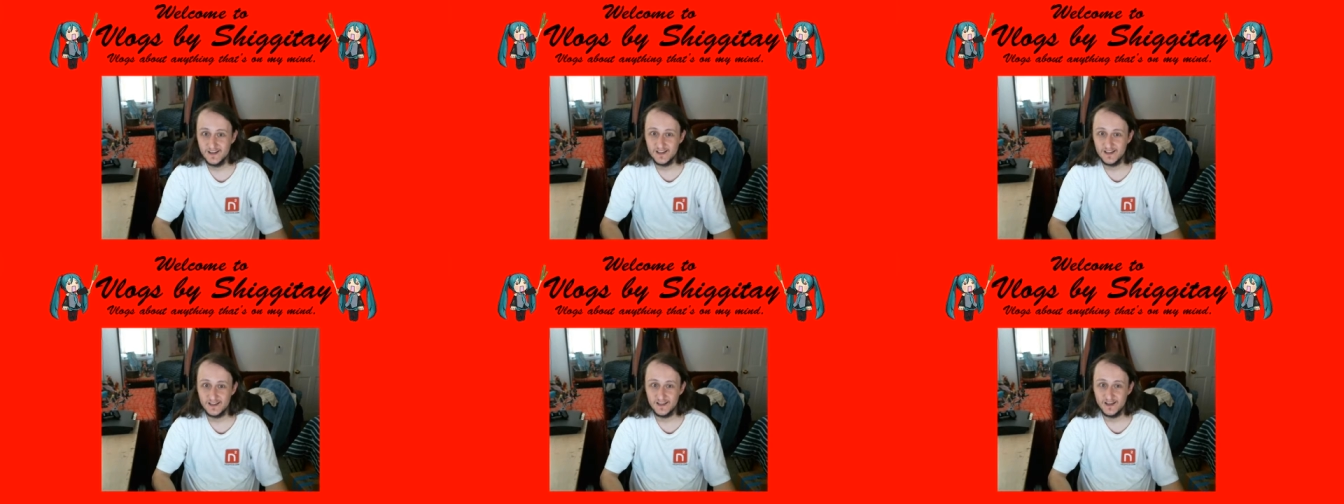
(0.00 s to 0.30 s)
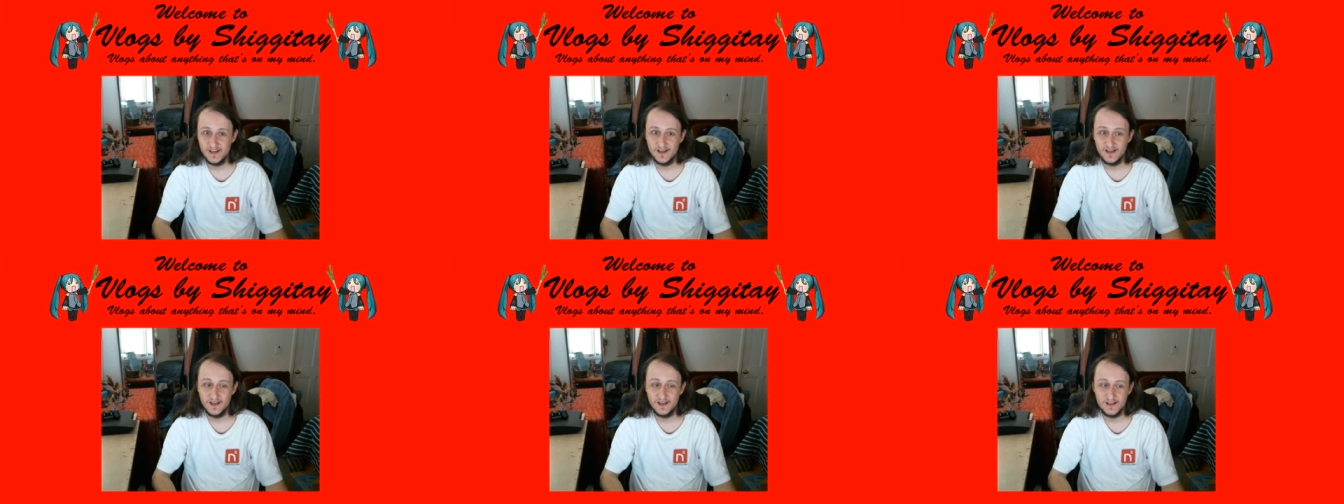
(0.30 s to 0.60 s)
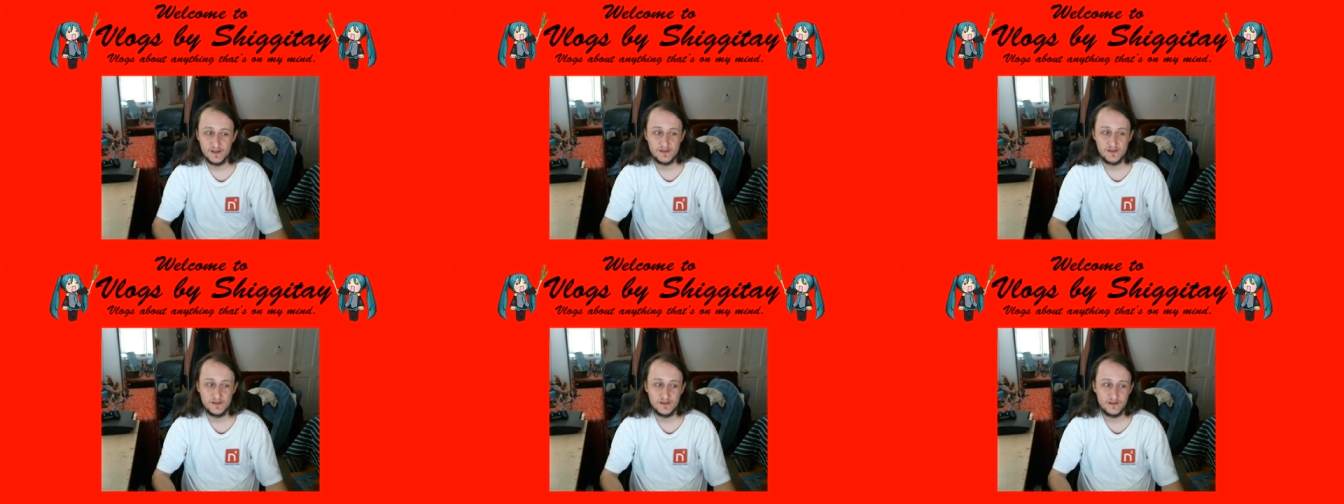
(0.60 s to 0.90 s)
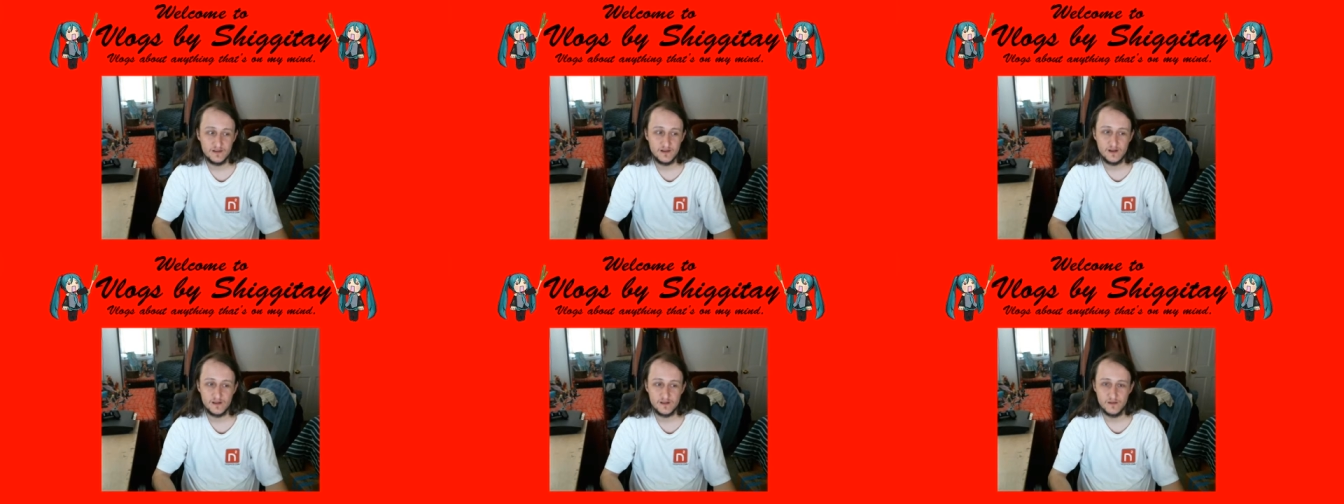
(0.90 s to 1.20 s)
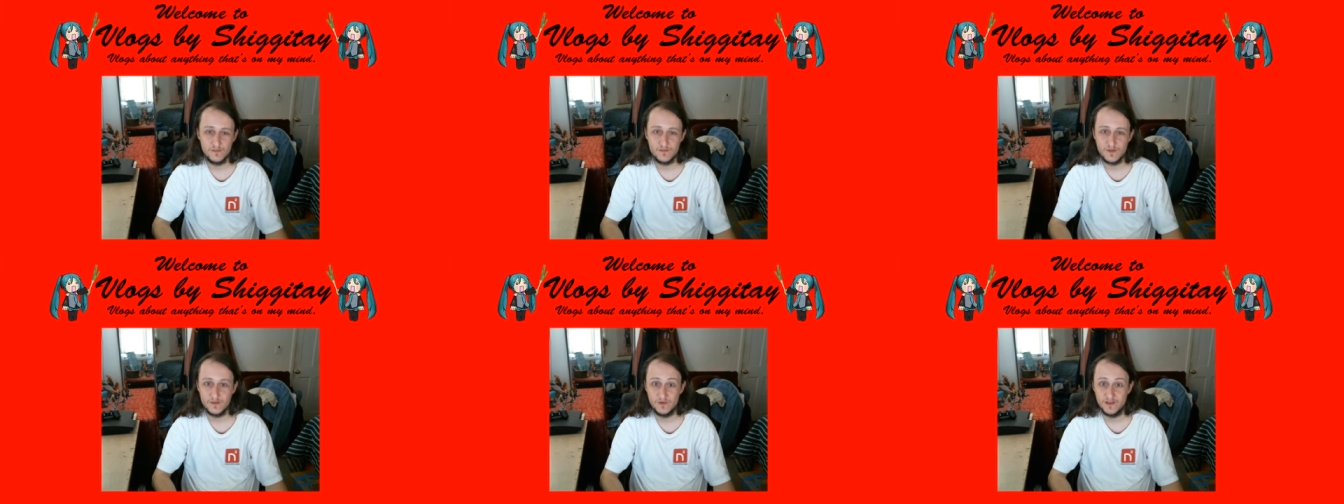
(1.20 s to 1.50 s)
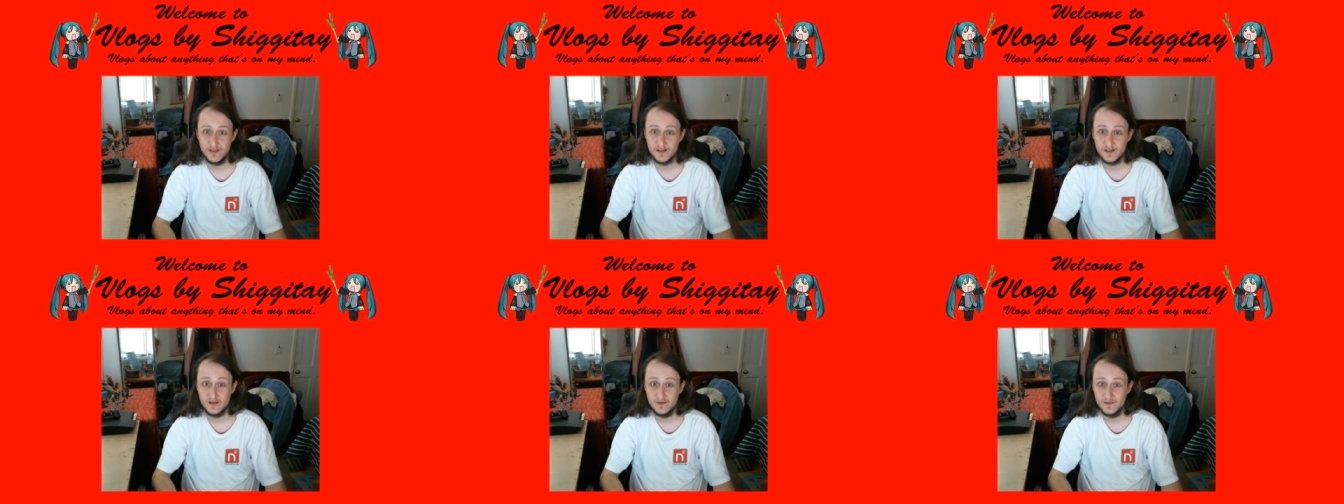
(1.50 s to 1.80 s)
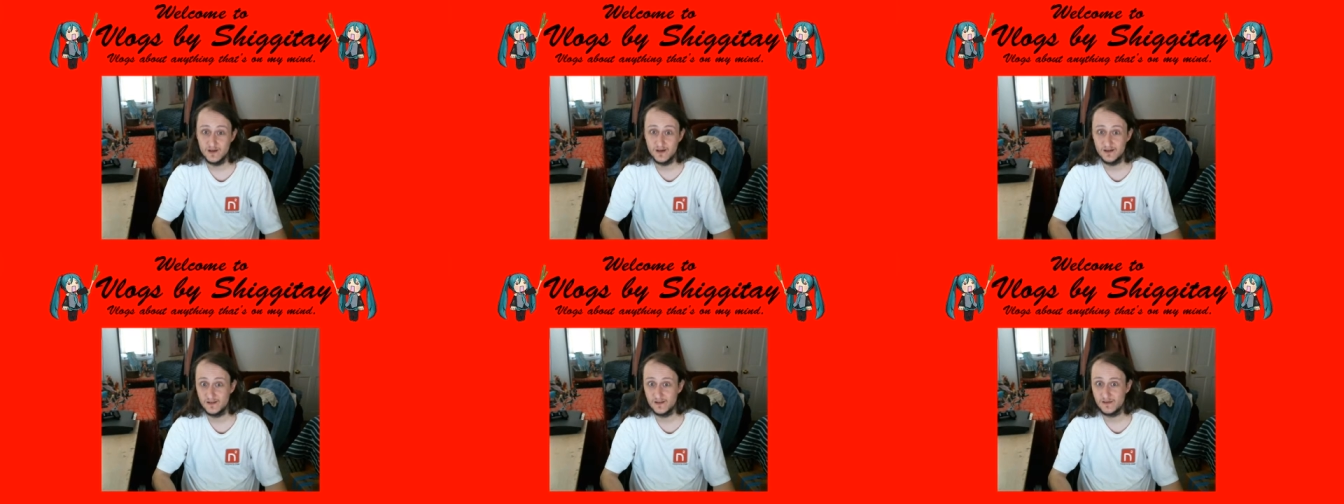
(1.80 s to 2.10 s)
because some people that come,
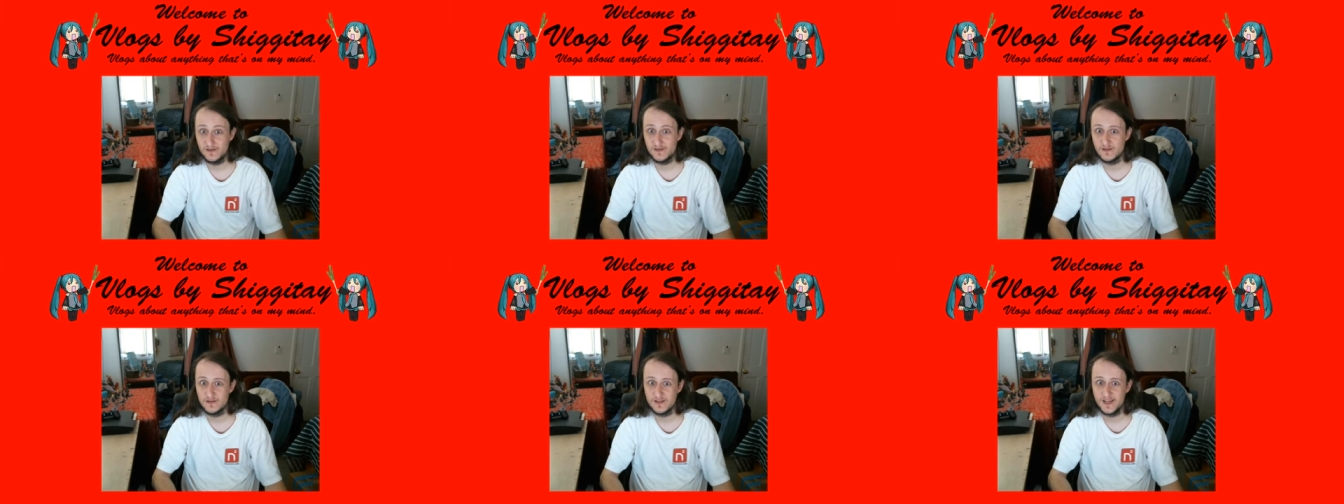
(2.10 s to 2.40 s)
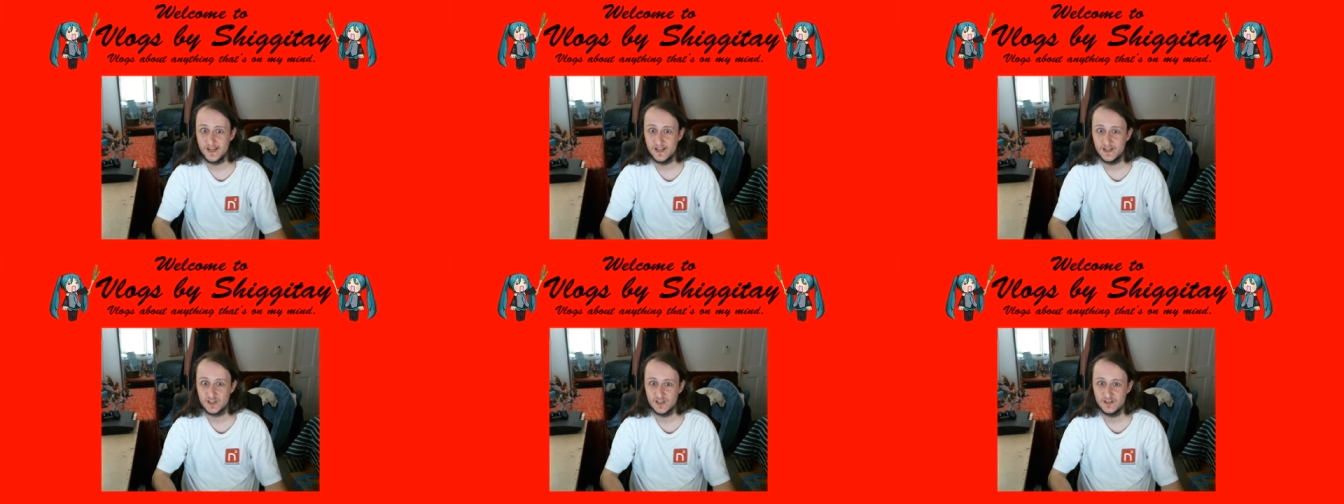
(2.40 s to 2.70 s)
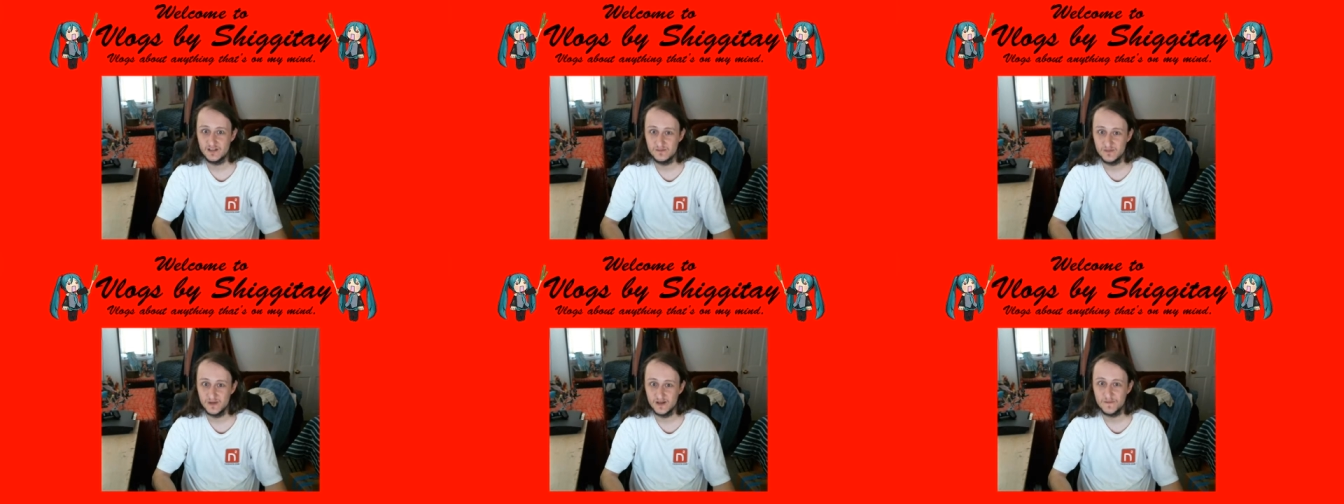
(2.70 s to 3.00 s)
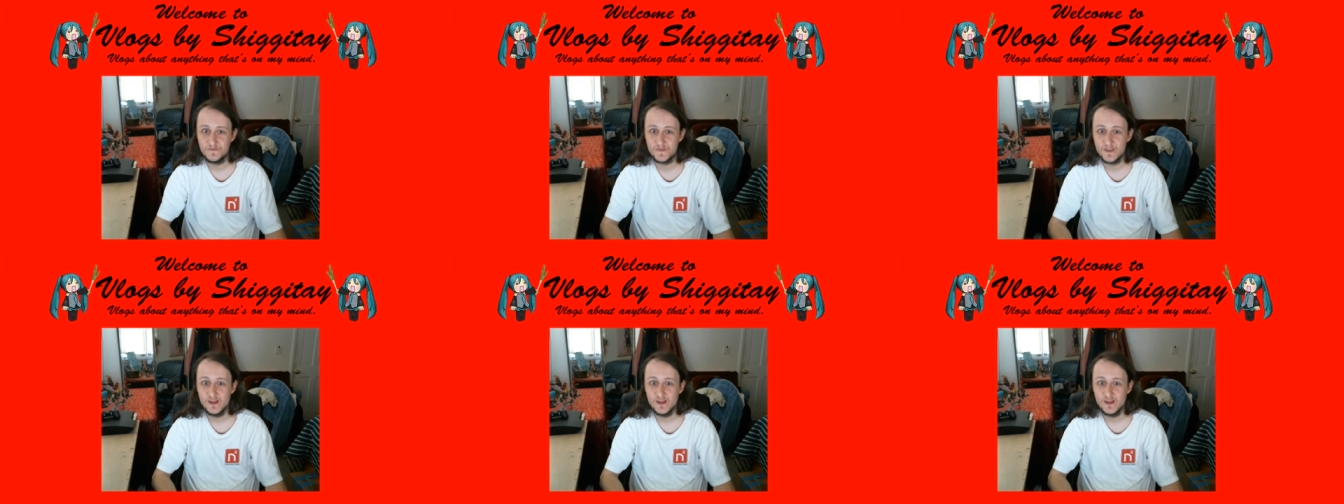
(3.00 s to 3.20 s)
this is a tangent, but